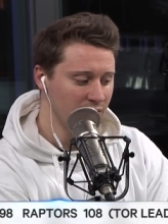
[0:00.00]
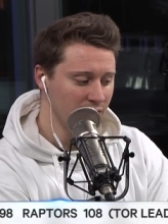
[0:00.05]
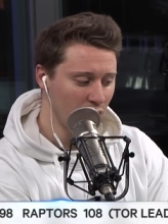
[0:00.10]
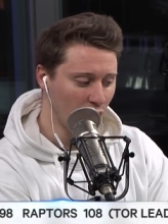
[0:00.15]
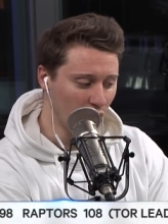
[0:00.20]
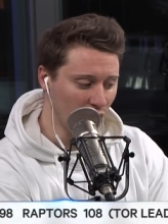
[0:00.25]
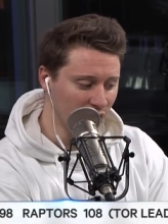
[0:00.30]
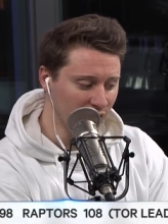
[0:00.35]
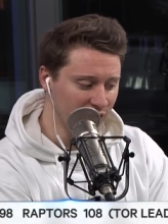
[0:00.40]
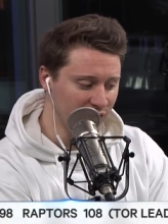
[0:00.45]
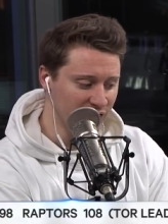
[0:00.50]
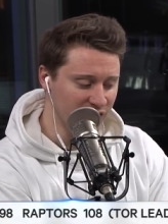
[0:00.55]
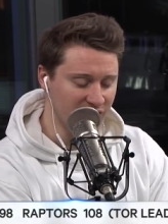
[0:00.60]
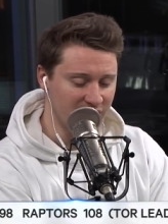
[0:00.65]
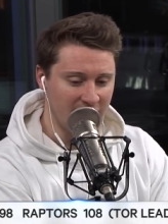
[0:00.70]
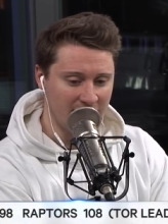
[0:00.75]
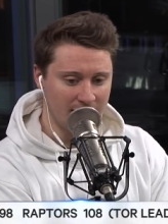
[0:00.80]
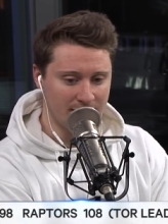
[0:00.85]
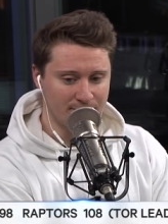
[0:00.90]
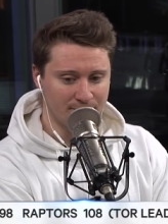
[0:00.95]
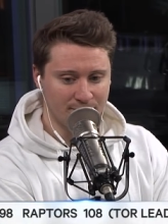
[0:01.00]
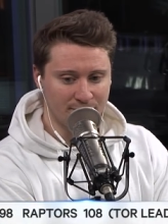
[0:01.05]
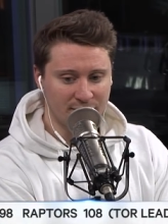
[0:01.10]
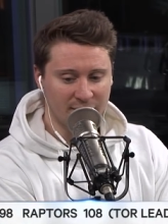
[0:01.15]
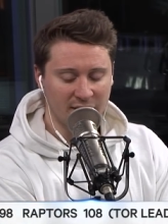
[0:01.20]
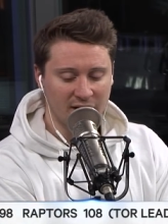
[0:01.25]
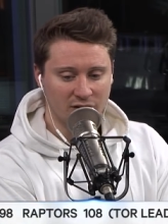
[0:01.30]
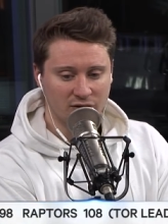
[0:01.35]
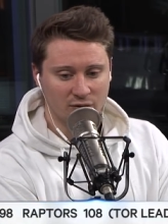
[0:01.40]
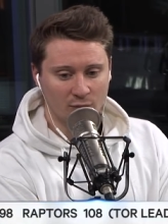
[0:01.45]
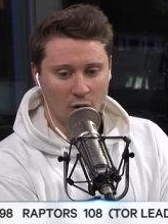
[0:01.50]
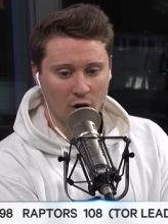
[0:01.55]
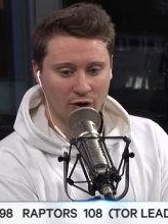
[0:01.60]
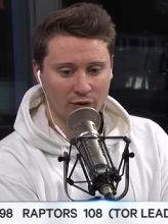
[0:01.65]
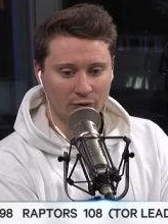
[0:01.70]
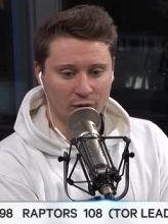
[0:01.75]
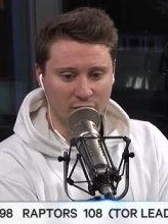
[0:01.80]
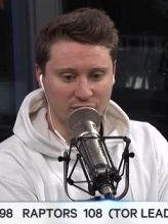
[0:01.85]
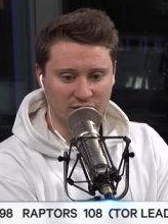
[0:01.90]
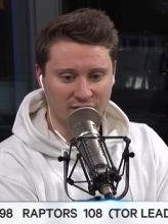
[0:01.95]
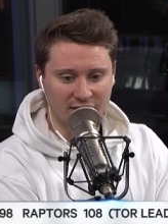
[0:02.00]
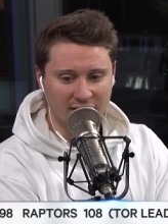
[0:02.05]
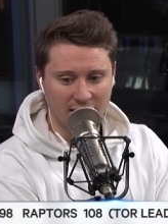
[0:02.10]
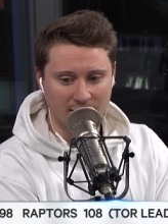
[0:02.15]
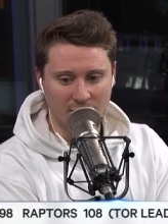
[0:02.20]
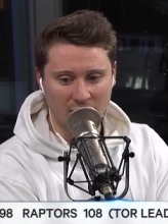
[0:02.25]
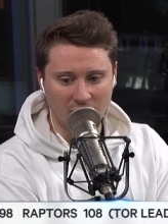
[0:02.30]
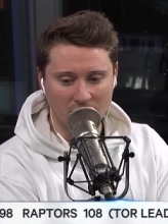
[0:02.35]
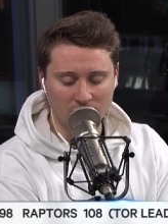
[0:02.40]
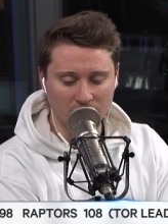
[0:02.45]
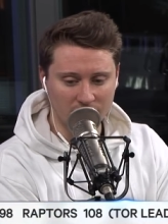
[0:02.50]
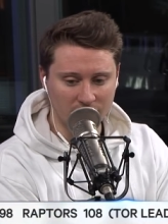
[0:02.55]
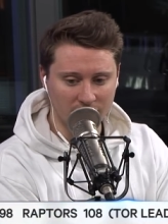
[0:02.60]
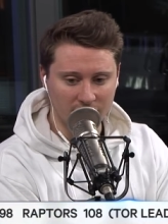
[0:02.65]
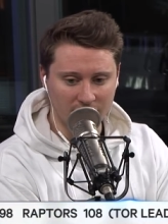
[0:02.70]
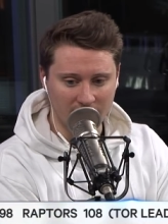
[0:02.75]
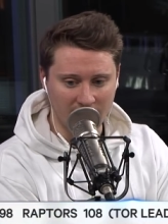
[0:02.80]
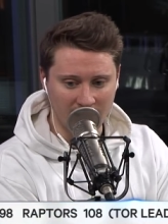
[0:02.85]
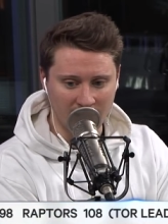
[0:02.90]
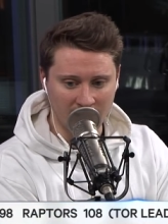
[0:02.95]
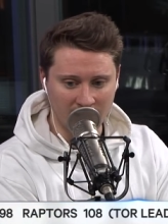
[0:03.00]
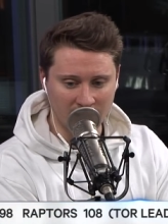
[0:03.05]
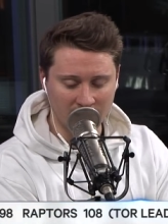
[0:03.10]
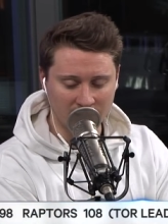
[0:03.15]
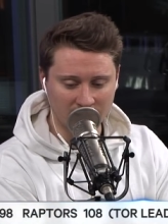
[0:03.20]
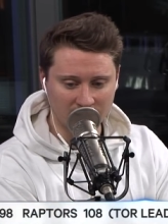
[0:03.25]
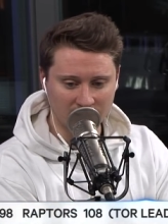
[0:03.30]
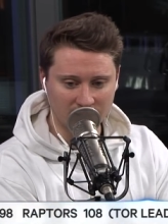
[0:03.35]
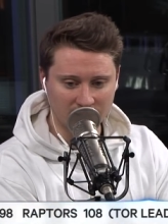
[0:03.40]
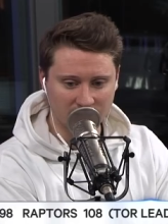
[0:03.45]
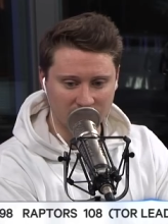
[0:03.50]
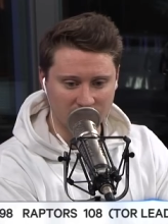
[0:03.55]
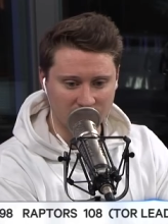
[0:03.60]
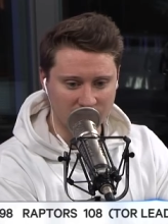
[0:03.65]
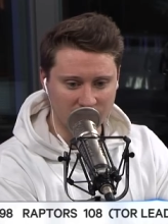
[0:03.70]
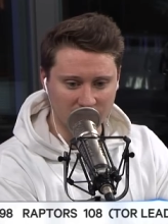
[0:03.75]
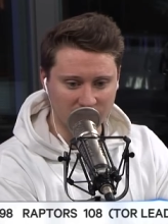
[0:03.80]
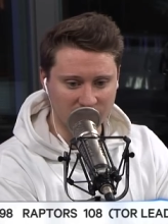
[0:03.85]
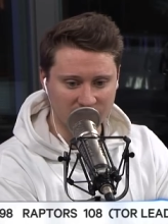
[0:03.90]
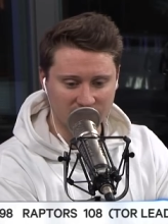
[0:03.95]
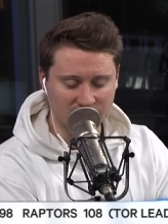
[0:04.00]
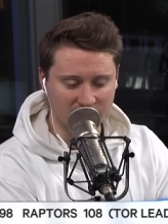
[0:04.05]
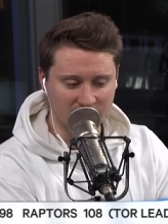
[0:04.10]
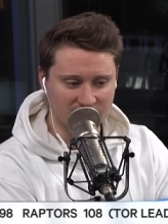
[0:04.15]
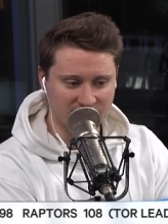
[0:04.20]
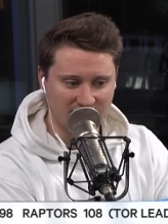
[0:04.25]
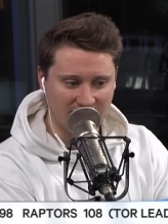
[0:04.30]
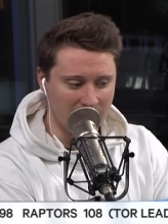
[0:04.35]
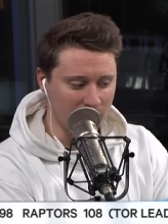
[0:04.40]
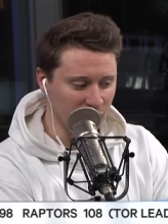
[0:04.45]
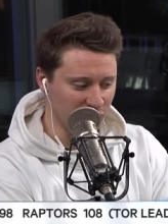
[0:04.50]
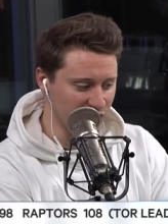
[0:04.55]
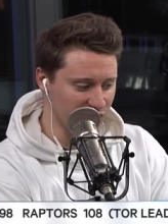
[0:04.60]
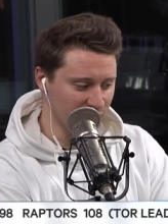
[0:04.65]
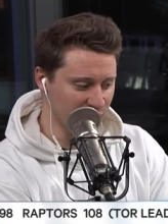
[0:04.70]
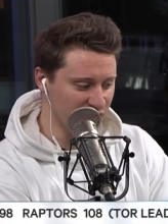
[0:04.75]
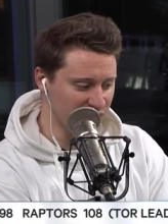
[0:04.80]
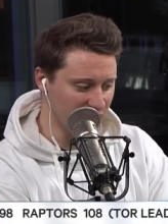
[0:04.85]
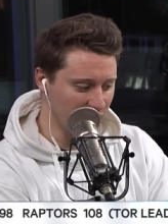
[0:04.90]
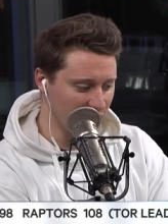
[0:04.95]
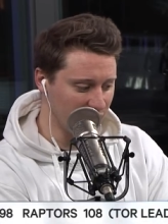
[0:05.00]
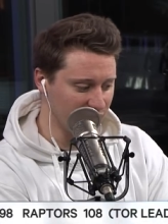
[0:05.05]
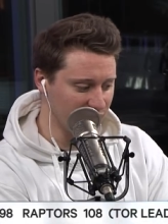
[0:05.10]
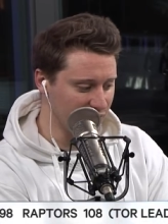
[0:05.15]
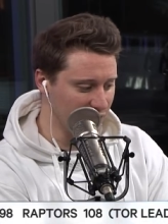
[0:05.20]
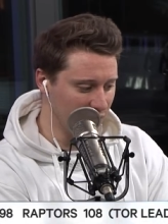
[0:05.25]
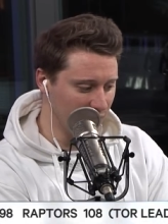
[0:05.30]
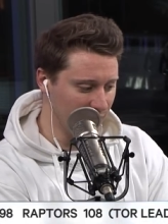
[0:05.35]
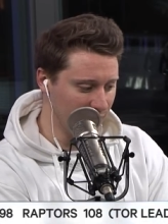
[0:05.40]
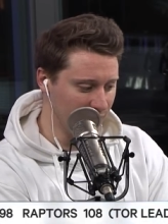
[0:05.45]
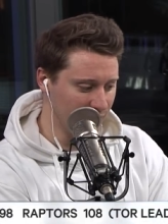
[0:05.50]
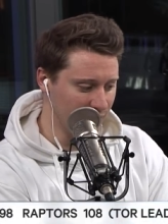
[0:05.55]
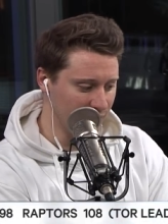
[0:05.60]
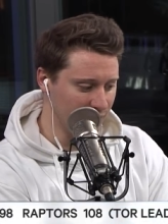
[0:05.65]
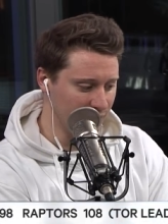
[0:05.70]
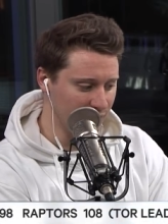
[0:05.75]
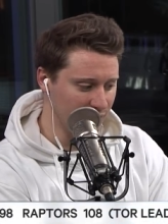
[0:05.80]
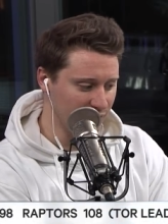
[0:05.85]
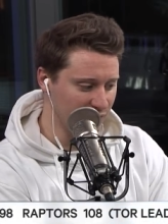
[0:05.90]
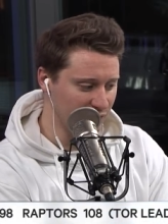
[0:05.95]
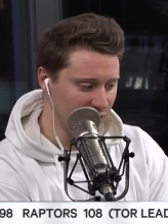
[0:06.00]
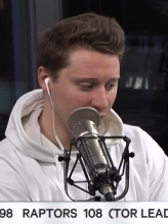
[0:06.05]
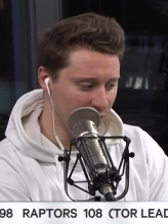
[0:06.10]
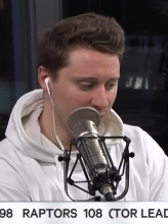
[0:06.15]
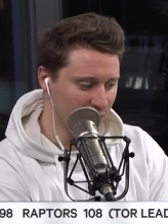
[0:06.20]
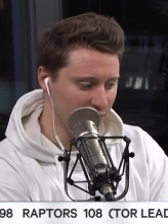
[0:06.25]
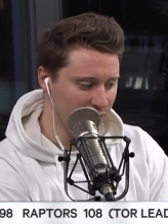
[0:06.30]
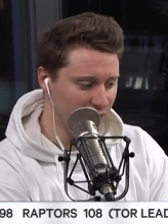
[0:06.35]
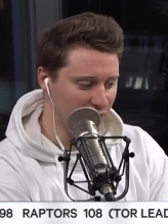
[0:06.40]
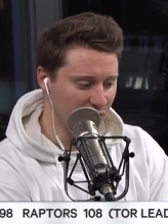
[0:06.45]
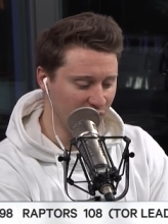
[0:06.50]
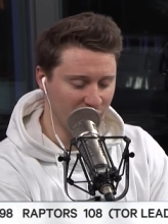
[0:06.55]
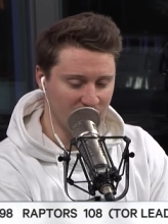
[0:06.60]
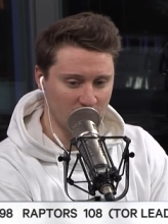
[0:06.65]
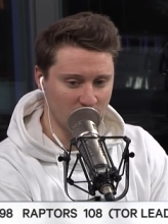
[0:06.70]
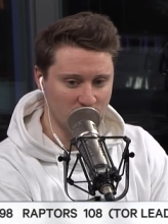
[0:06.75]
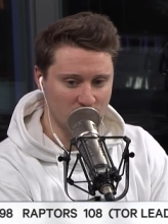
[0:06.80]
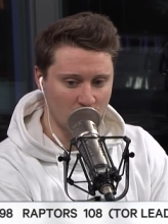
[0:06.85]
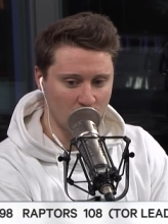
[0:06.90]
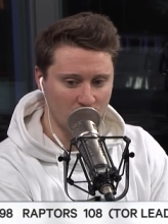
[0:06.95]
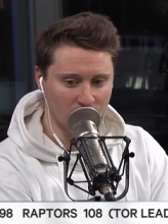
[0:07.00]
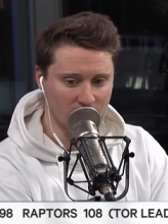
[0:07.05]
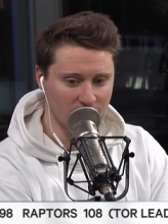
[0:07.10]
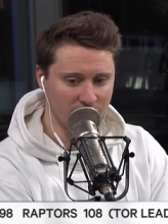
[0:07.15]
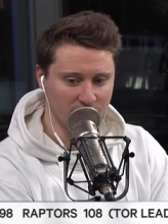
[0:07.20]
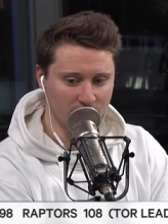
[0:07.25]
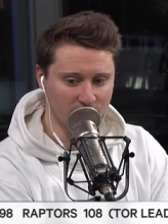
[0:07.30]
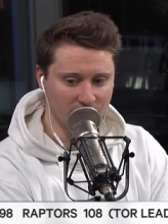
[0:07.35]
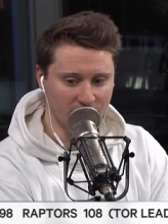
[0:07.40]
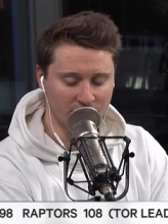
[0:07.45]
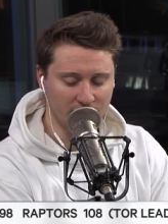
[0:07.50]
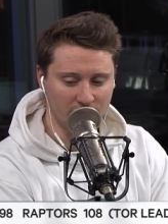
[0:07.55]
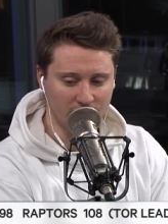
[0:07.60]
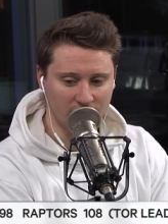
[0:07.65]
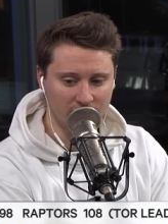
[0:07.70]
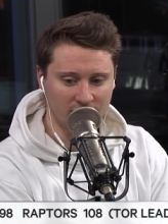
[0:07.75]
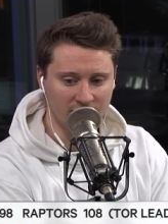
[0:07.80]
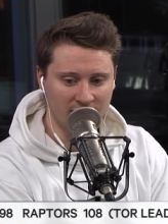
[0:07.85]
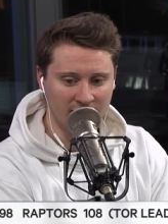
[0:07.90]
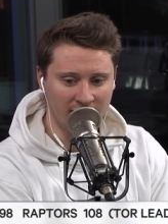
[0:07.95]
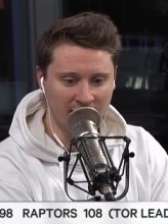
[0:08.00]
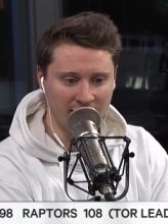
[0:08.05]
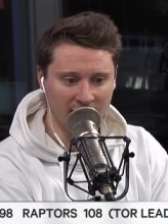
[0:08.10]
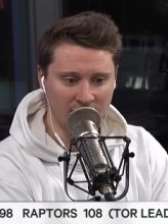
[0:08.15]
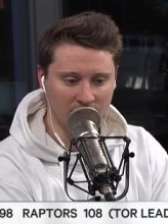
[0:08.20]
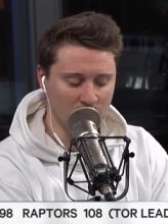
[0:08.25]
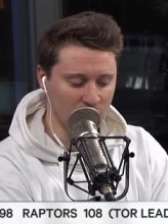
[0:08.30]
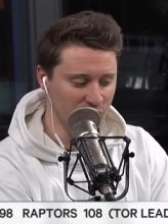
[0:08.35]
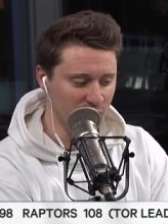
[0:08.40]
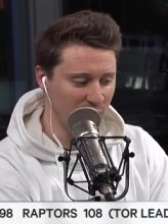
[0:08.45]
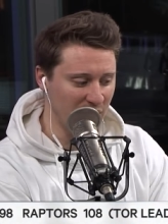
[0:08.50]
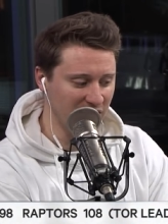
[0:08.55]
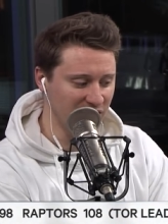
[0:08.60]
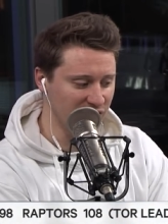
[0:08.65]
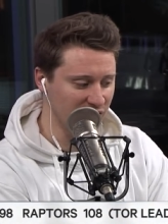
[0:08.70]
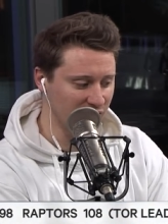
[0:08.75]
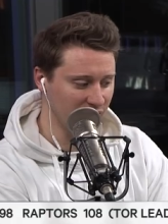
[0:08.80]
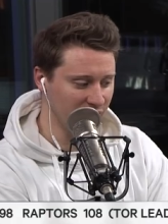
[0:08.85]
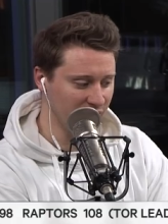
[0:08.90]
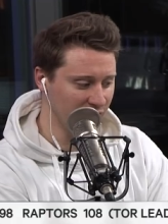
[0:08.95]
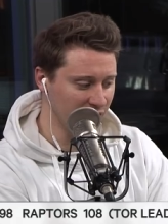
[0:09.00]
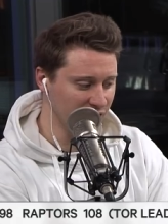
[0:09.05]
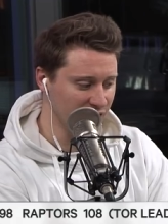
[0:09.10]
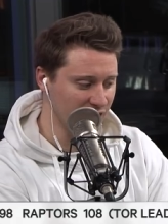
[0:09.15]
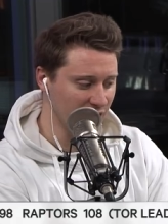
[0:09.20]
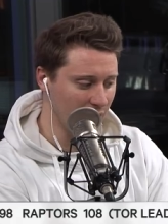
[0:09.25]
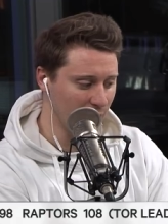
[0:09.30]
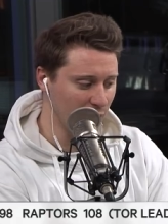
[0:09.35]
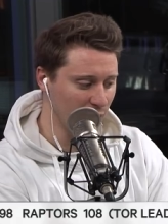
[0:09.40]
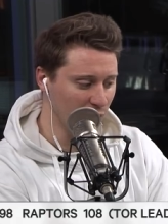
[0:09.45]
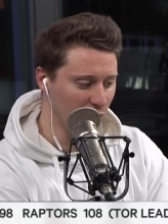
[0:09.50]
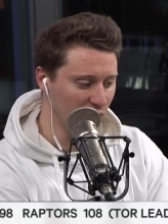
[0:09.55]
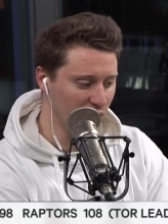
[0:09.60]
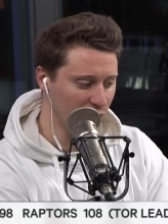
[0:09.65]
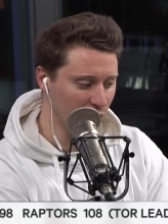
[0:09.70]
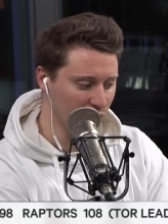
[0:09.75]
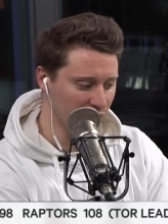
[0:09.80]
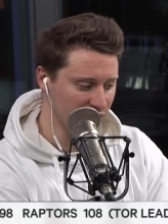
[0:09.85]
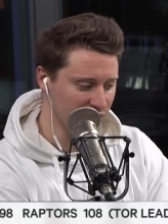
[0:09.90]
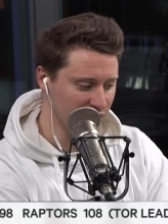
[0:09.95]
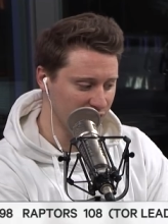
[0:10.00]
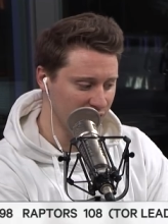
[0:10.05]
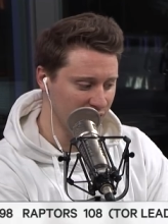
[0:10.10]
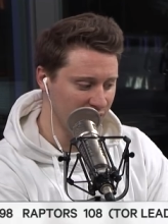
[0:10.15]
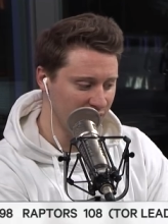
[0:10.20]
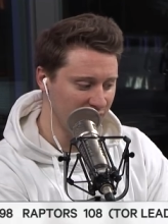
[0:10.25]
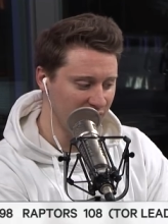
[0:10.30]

Early in this game, DeMar DeRozan came out and just established himself from from the first quarter through the third and was basically an unstoppable force.